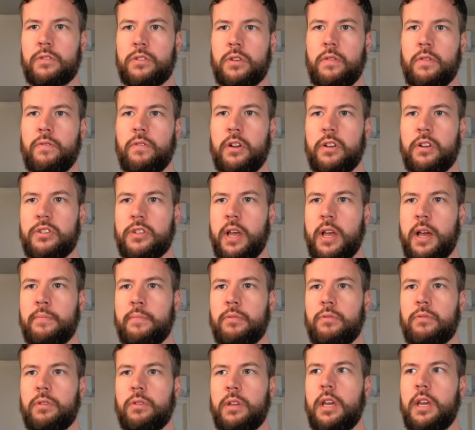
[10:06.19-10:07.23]
So for
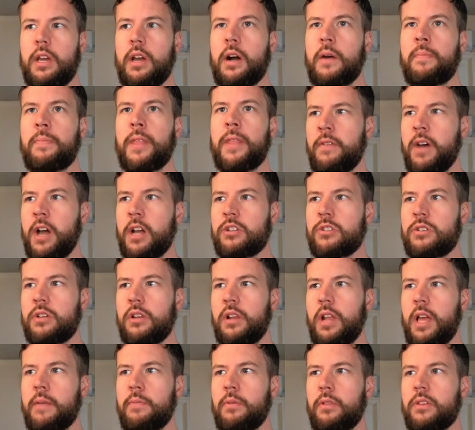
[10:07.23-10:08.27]
example, here, I've
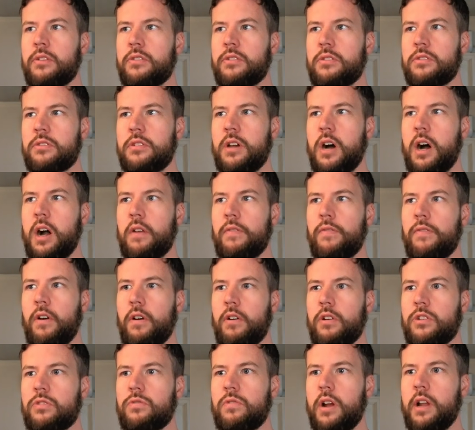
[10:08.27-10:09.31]
actually labeled this as dark
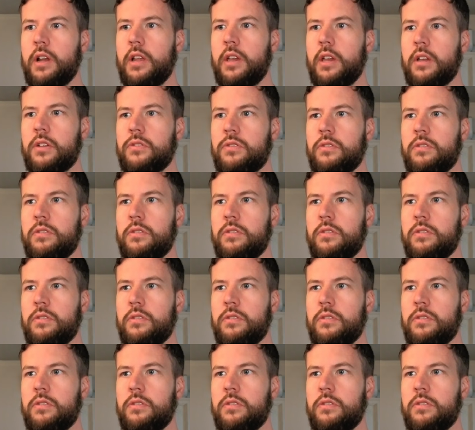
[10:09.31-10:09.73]
forest right here.